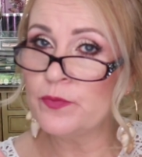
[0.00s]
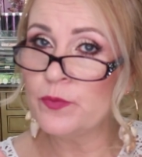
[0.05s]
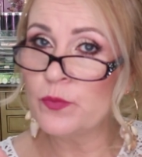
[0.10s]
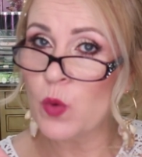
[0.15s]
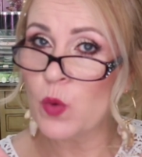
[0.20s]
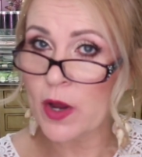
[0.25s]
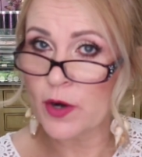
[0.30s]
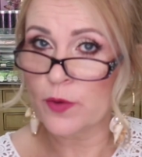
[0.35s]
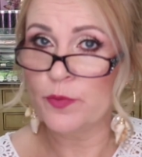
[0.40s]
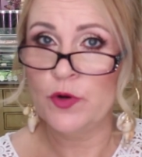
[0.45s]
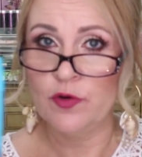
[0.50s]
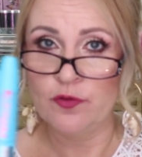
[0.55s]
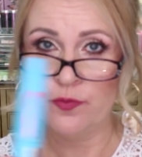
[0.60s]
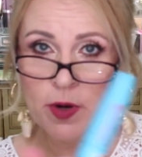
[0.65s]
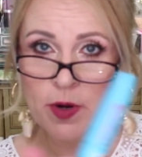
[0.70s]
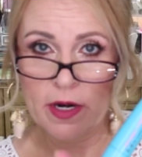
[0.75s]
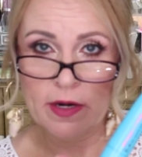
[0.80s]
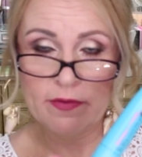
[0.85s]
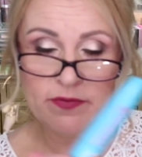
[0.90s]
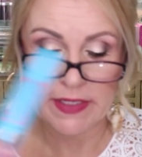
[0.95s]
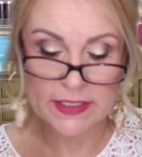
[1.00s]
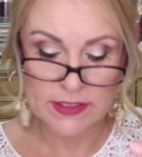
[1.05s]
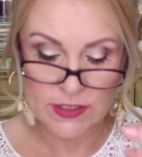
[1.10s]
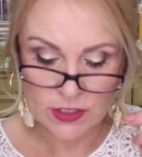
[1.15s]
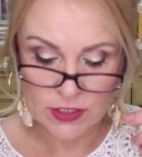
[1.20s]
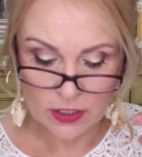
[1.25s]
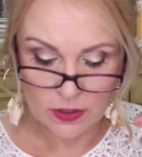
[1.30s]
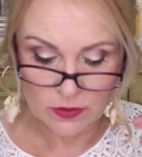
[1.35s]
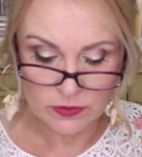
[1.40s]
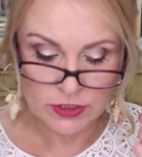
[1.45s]
waterproof part of it.
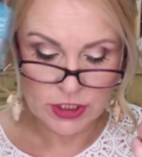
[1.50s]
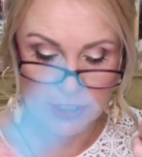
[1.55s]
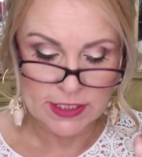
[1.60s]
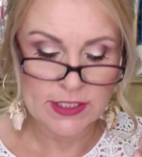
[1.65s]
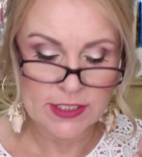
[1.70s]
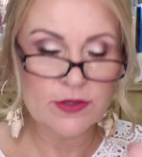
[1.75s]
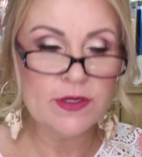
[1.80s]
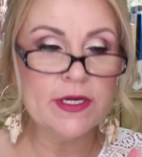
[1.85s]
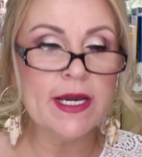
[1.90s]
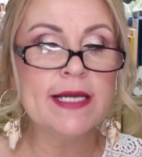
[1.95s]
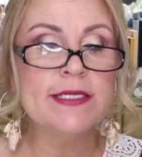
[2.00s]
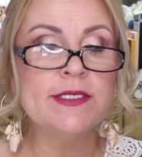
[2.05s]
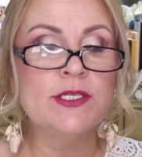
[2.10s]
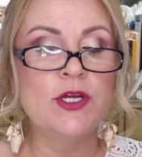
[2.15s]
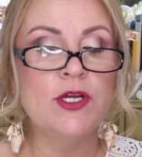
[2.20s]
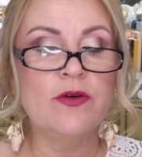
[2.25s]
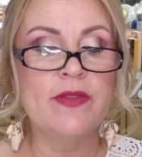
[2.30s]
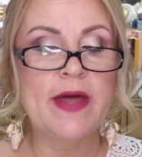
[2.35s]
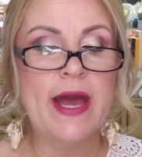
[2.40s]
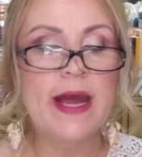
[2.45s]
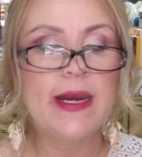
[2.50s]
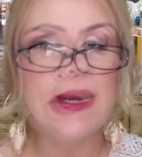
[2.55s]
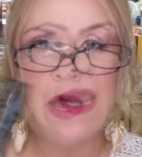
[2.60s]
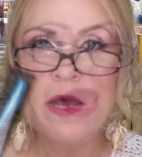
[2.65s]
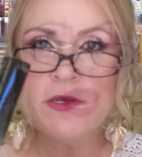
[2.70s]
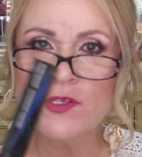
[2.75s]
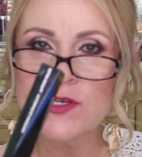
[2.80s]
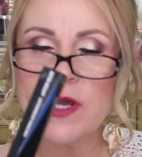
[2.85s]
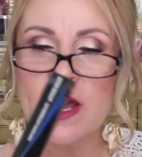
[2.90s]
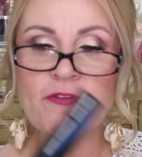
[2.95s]
So just so you guys know that. I
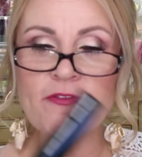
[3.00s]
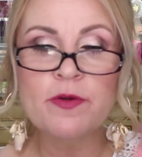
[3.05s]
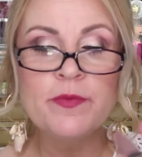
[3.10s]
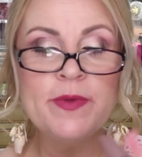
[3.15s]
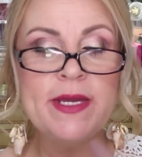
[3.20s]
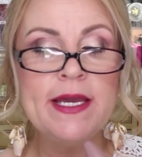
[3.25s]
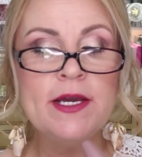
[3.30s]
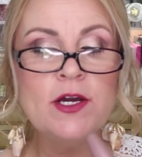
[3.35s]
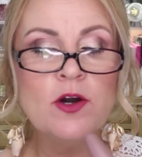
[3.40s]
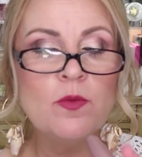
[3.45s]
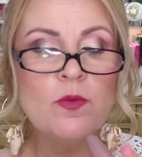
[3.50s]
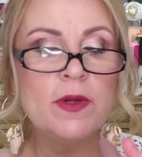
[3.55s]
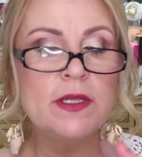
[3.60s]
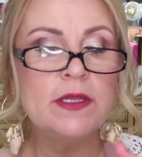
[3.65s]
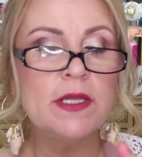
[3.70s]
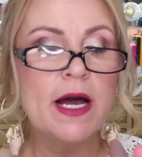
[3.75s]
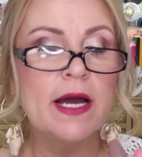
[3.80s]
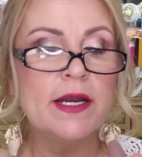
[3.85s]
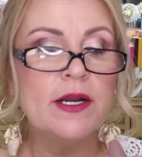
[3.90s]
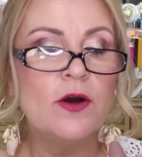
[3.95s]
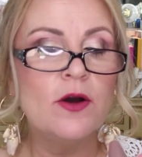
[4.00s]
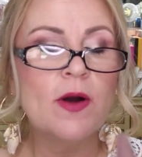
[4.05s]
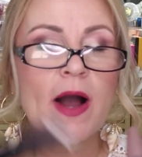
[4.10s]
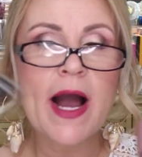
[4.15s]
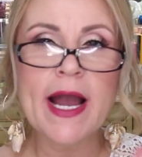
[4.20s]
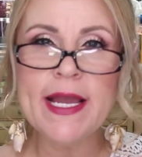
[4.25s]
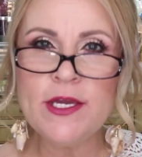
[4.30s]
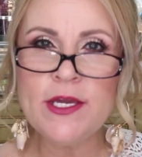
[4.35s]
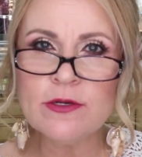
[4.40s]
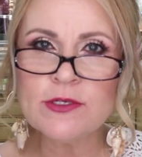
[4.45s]
also got from Kiko Milano.
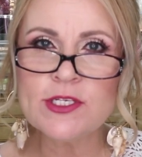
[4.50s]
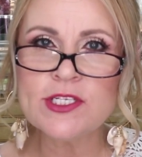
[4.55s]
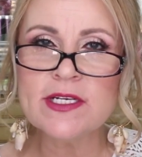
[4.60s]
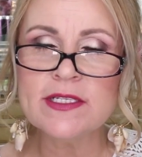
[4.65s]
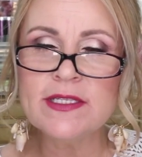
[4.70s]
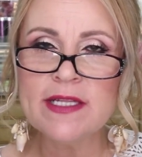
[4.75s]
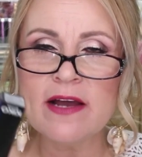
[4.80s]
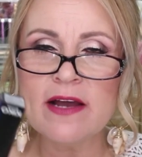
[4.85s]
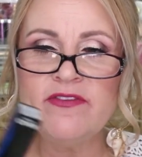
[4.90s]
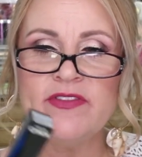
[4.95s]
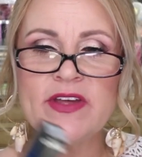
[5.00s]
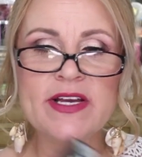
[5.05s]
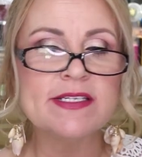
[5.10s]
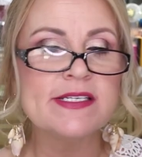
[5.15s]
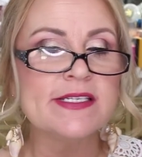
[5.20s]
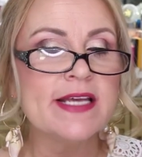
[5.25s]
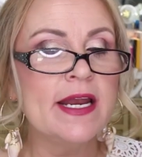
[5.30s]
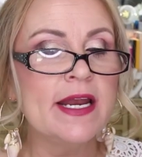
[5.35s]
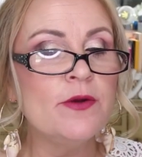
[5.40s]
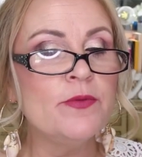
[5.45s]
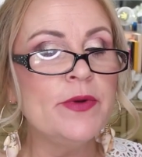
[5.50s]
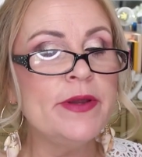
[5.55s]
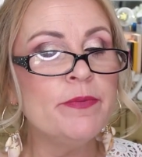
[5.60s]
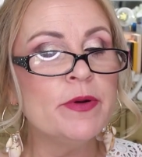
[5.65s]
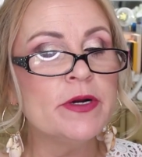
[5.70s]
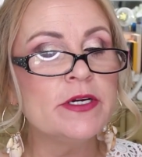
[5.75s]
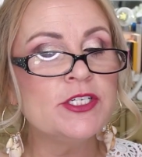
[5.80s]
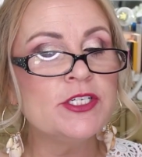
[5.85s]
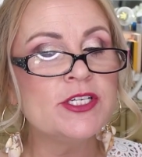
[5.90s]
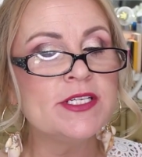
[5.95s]
I used to love this and I
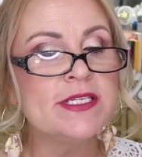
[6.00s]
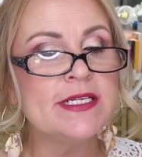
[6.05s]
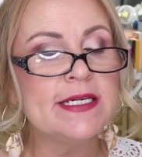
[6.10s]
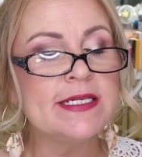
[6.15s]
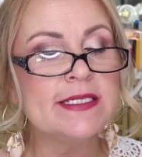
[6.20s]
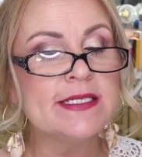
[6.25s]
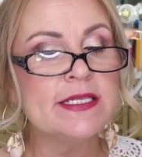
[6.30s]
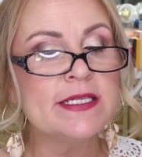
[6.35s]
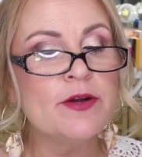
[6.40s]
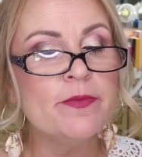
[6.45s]
repurchased it. It's their